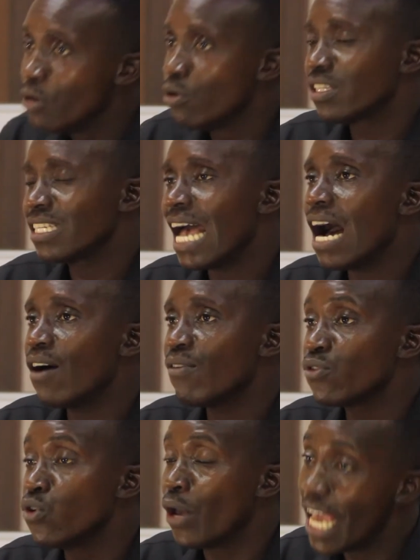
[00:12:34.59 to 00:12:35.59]
you serve,
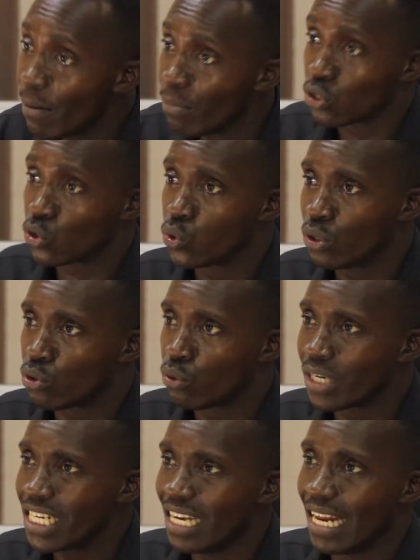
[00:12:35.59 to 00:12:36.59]
you're able to
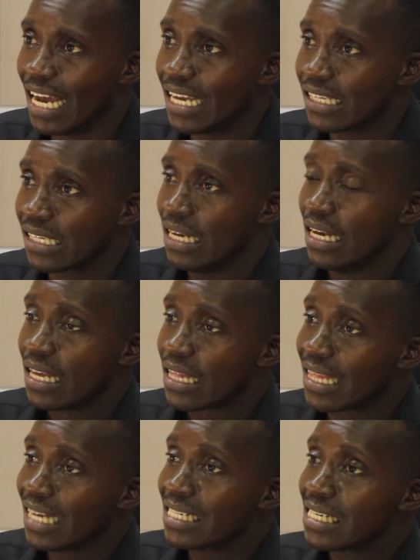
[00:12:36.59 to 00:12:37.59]
realize
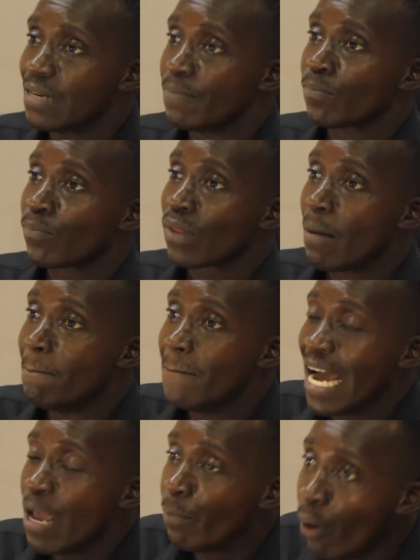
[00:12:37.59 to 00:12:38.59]
that
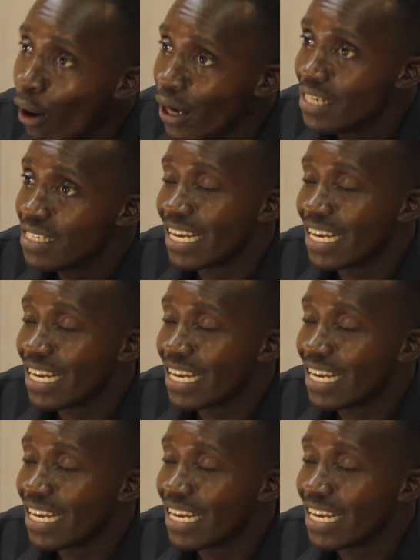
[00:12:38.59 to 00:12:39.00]
my point